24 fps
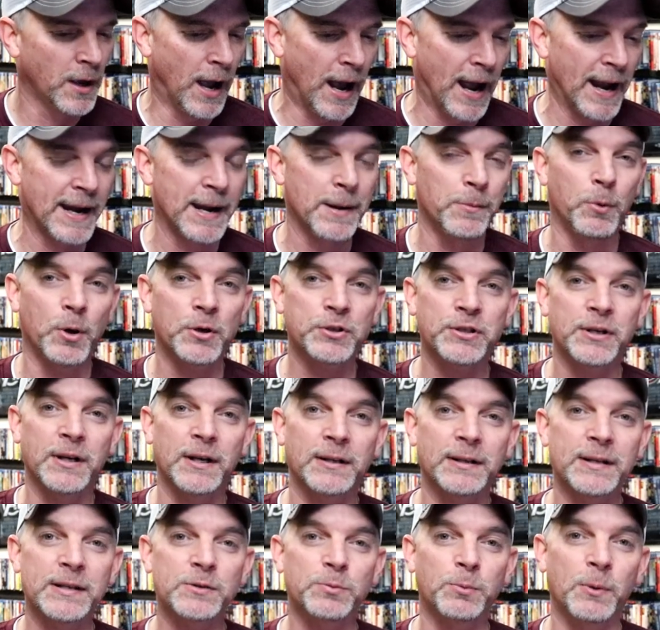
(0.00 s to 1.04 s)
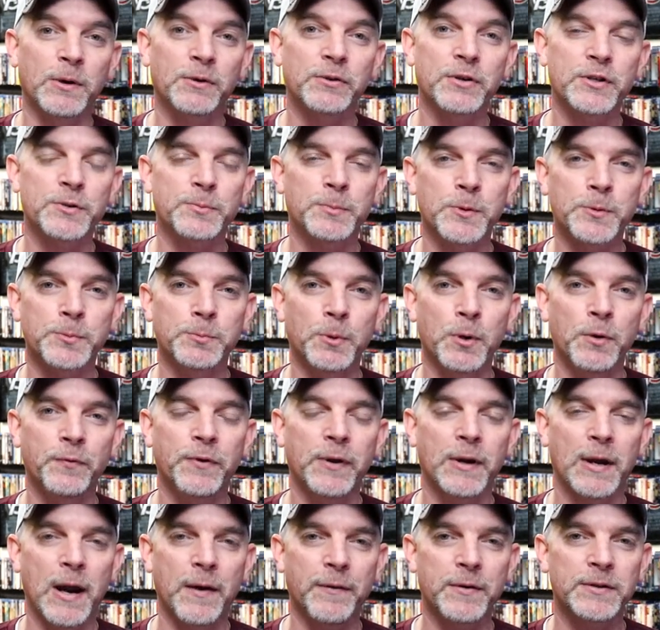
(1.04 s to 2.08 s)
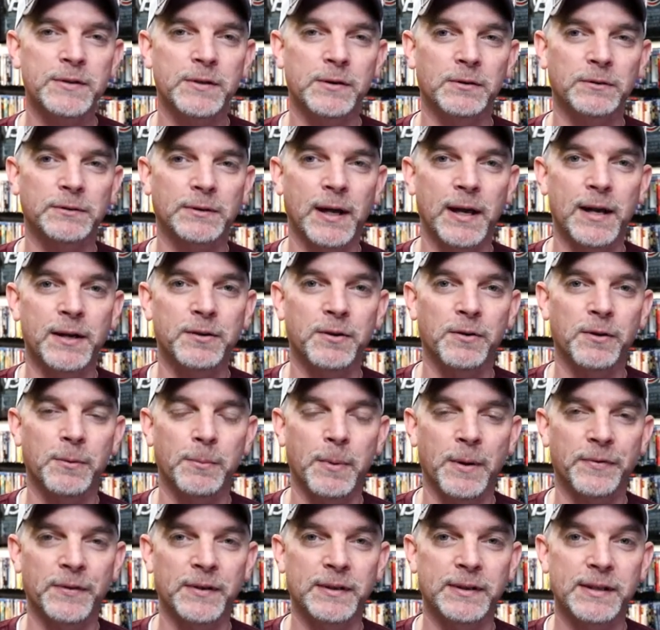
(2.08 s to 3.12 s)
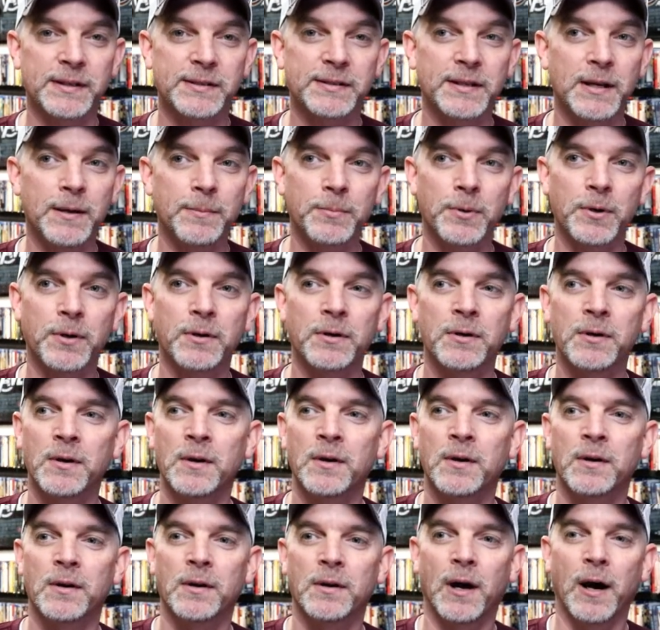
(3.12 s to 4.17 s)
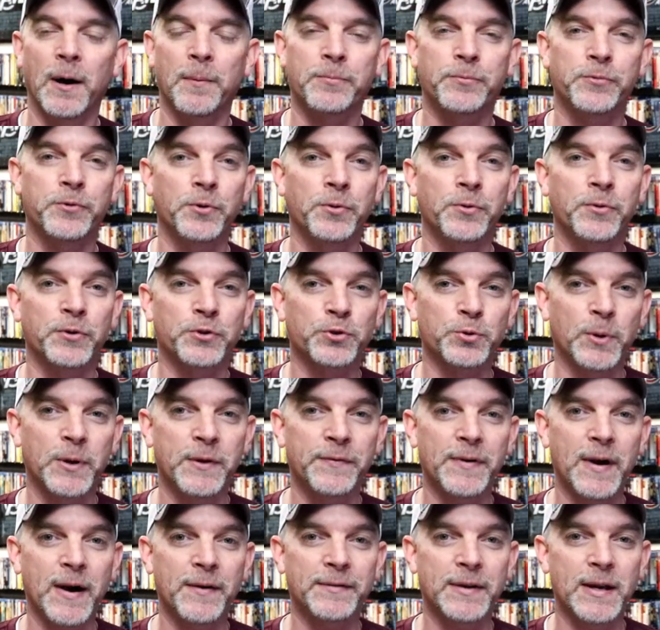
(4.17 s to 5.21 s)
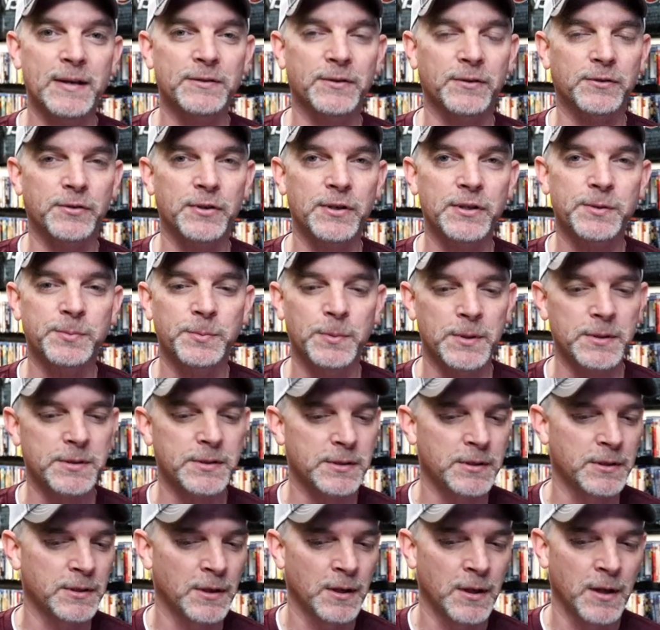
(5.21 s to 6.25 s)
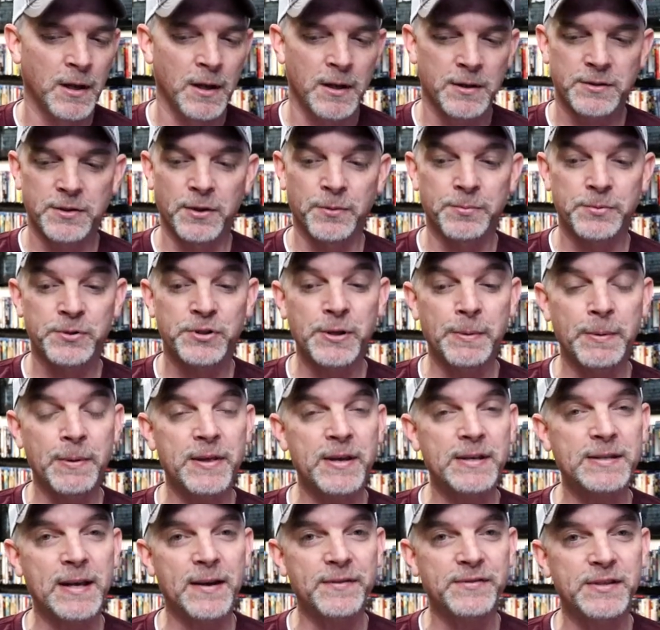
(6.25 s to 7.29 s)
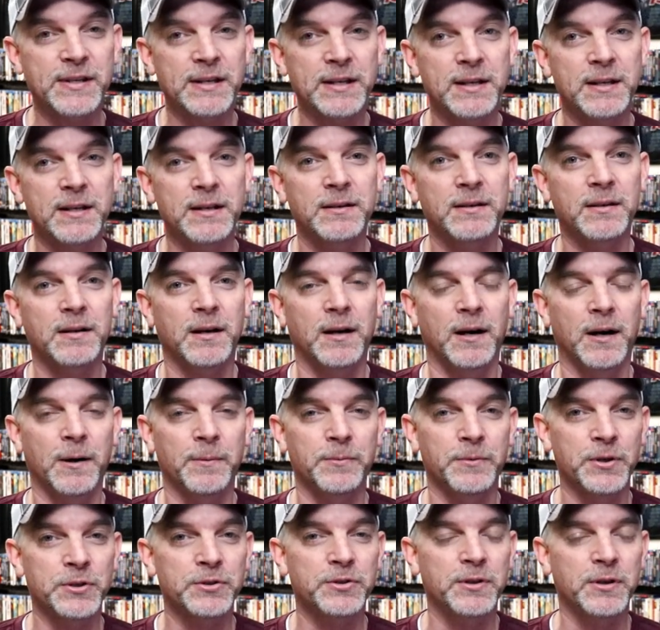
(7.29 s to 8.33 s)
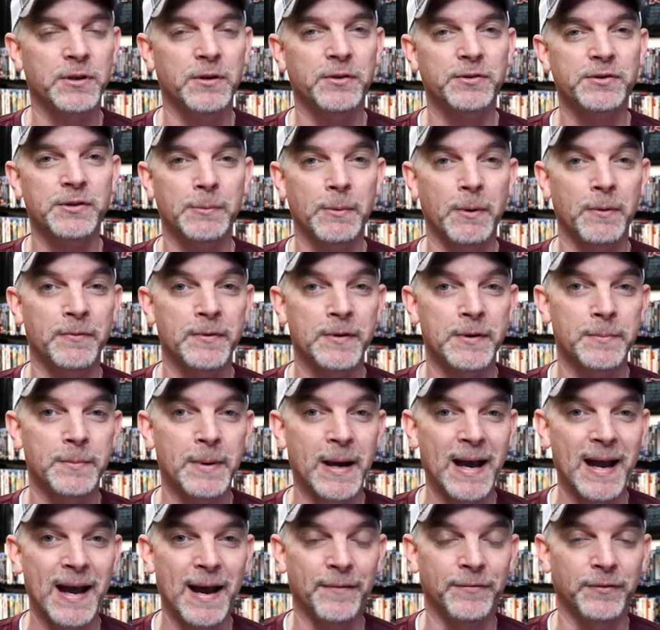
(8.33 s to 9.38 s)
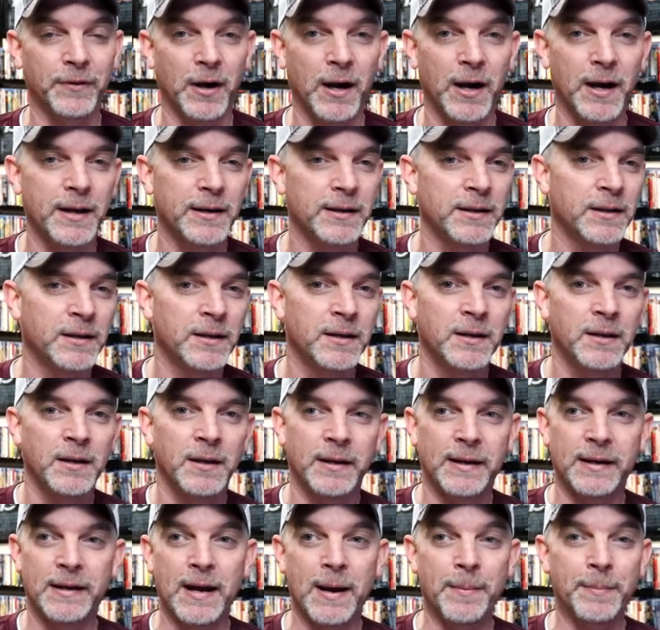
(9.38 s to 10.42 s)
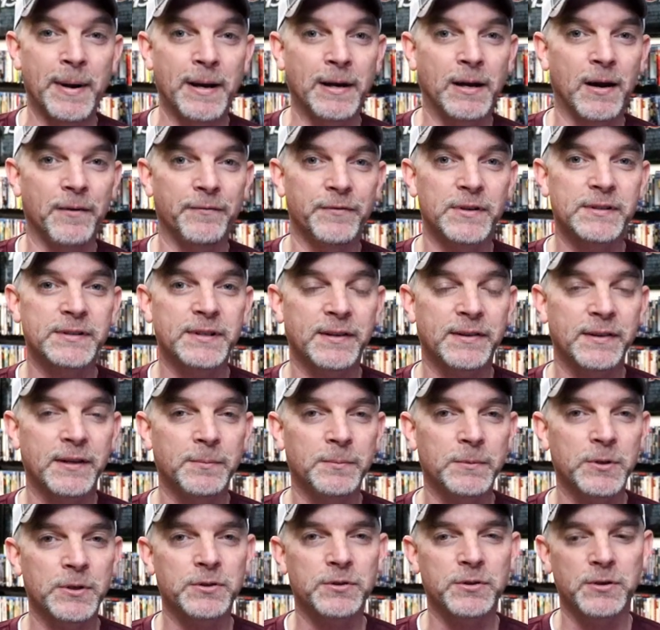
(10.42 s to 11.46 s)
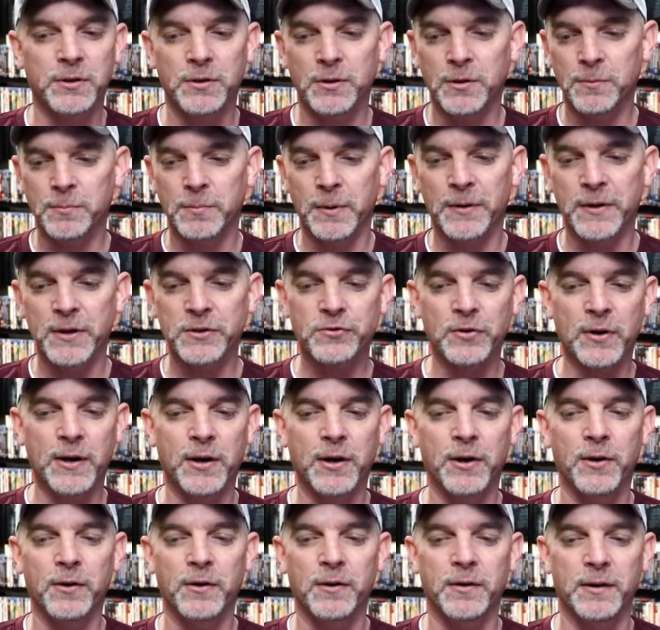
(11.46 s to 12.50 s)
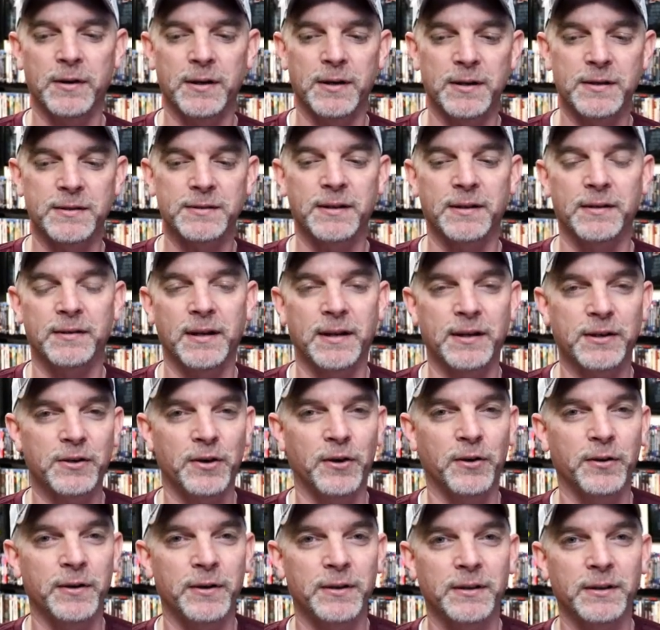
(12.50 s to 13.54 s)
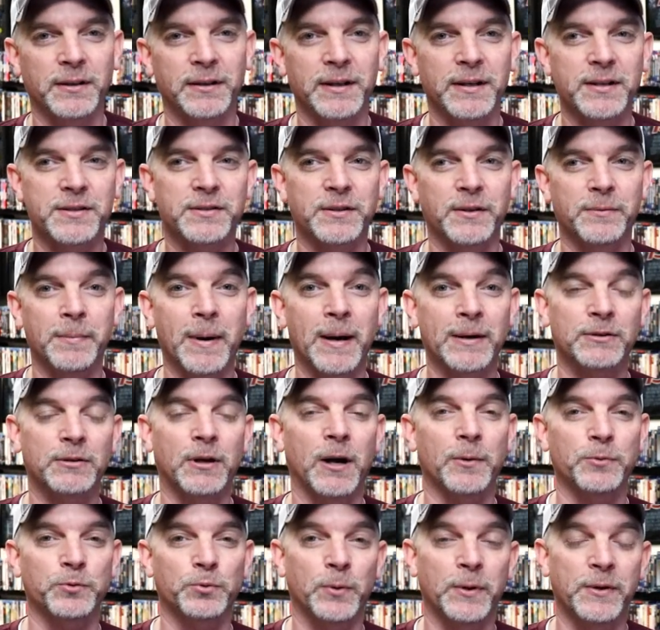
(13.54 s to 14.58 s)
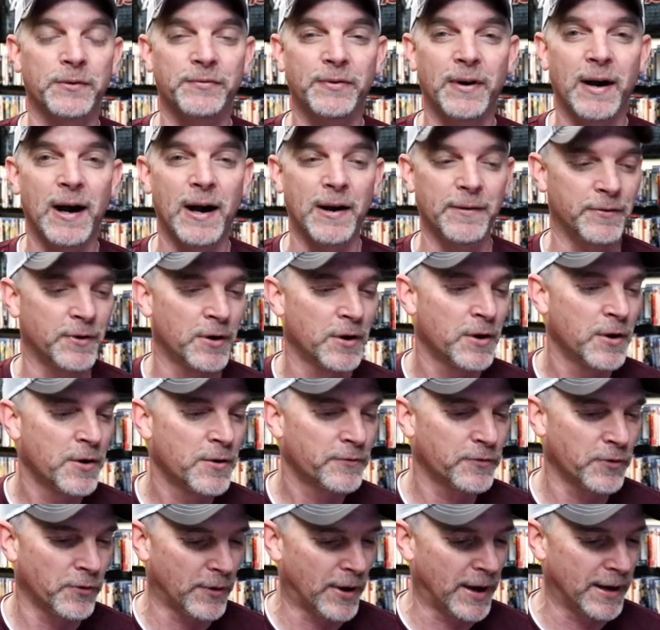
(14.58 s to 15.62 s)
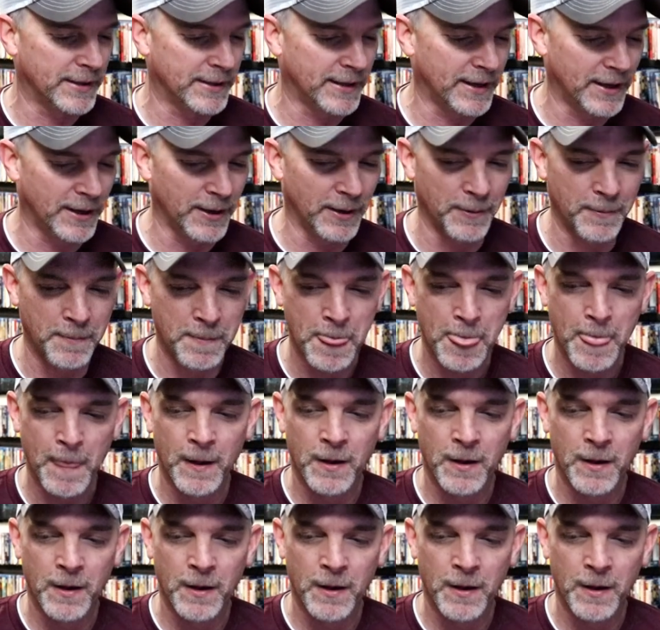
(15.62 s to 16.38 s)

I am watching at least one Christmas movie every single day during the month of December, up through the twenty-five days of Christmas. So some of these I've seen um, this year, some of them I have not, and I may not visit them this year, but this right here is a current list of my top twenty-five for right now.